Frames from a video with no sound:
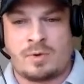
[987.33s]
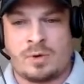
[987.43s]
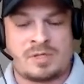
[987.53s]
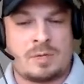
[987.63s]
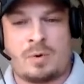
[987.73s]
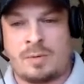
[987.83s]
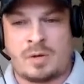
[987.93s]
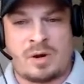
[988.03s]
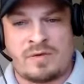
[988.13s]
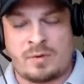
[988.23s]
request an appointment
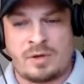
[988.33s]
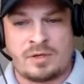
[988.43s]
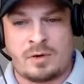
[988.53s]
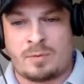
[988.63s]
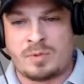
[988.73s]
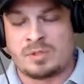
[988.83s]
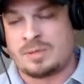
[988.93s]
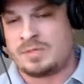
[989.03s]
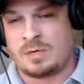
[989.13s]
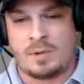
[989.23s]
or whatever you want to do, or
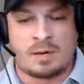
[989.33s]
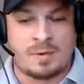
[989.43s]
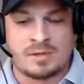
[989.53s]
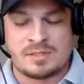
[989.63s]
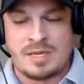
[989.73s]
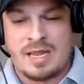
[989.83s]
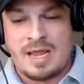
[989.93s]
send them to your blog post.